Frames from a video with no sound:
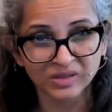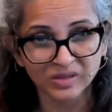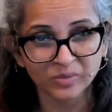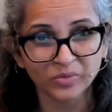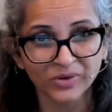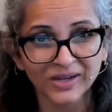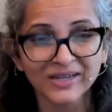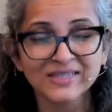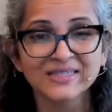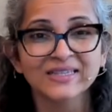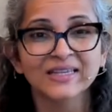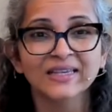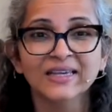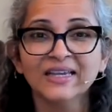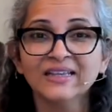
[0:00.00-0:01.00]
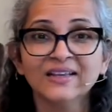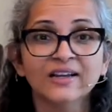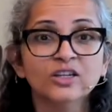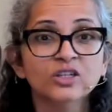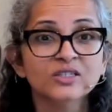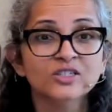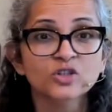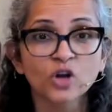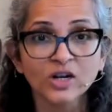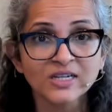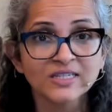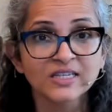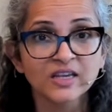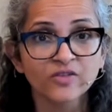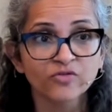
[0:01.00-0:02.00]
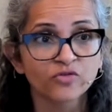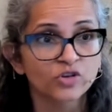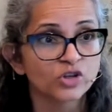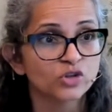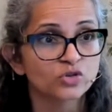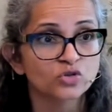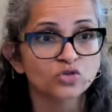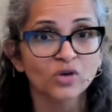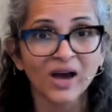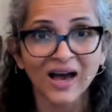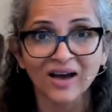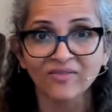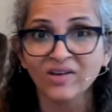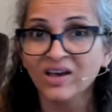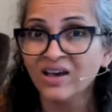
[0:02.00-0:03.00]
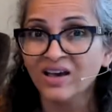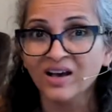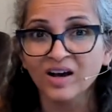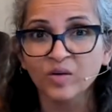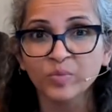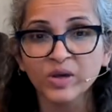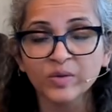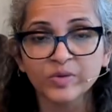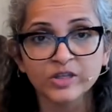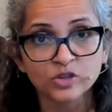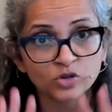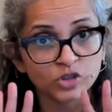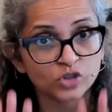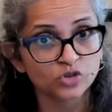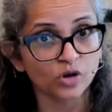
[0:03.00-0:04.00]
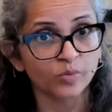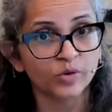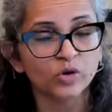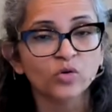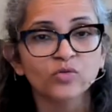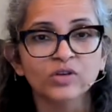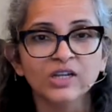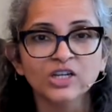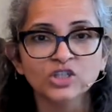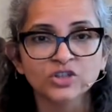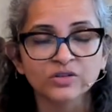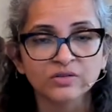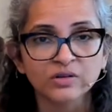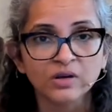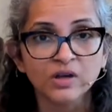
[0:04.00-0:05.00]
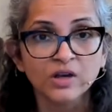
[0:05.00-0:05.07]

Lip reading: The brain is thinking that it's not safe for you to have a baby, so it's stopping ovulation.